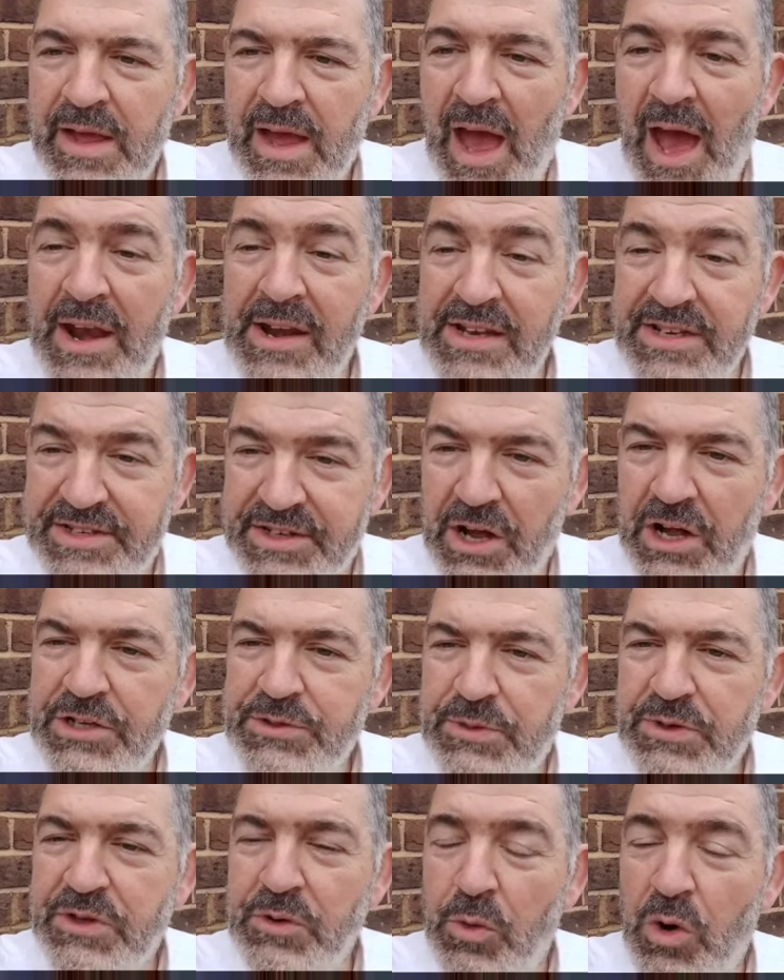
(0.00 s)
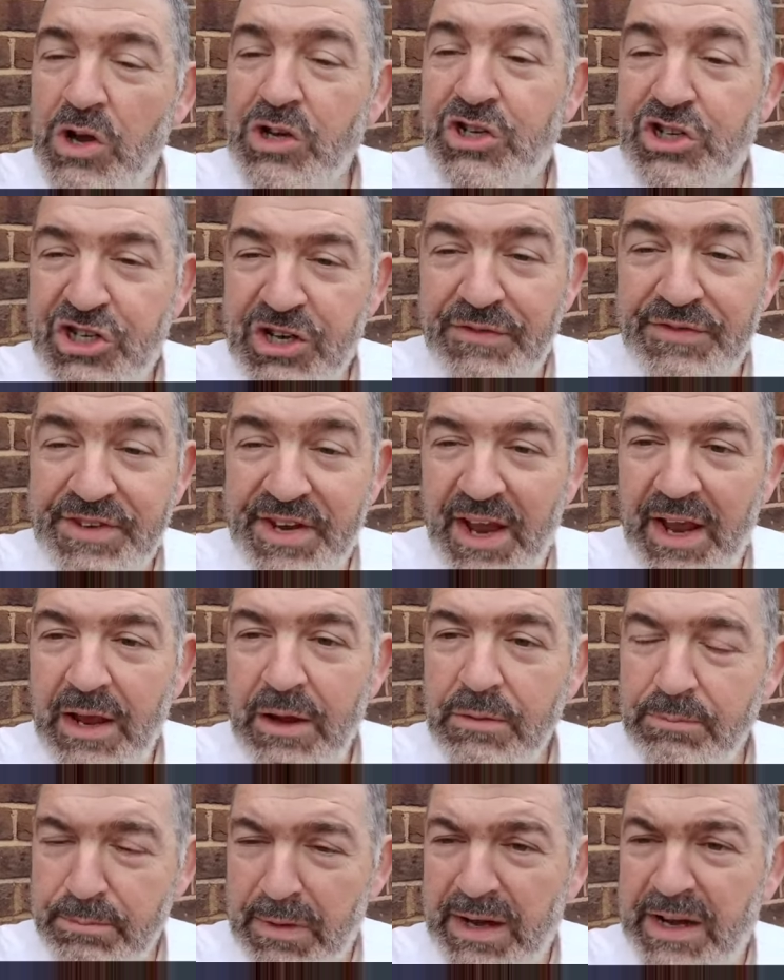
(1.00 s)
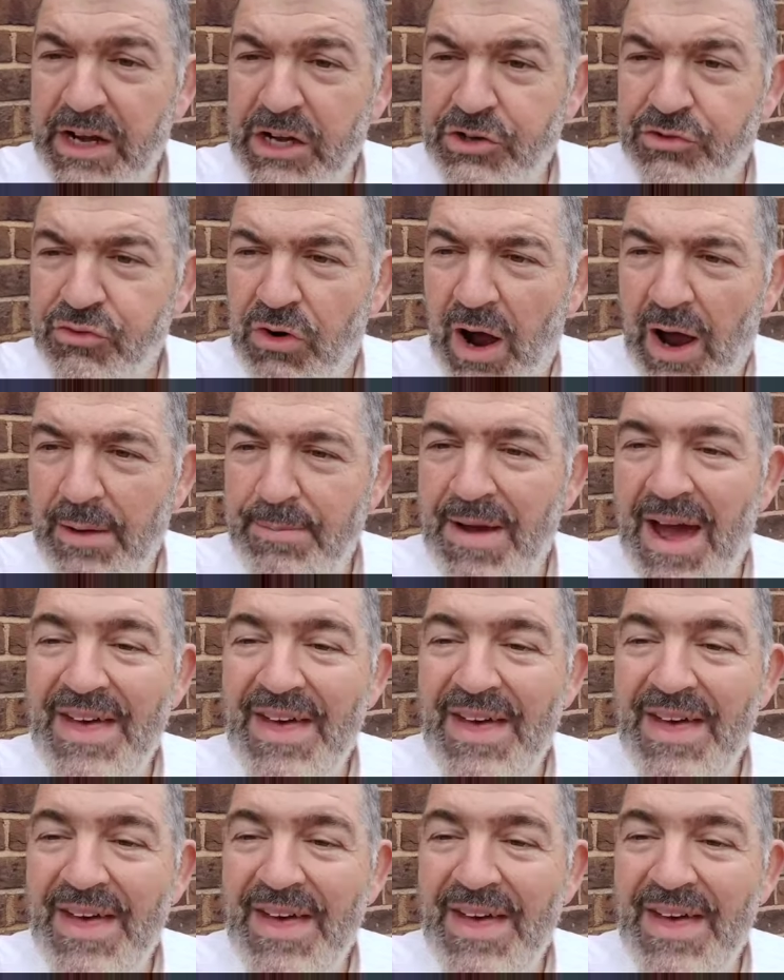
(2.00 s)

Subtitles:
And it starts with the word Shiftei, meaning tribe.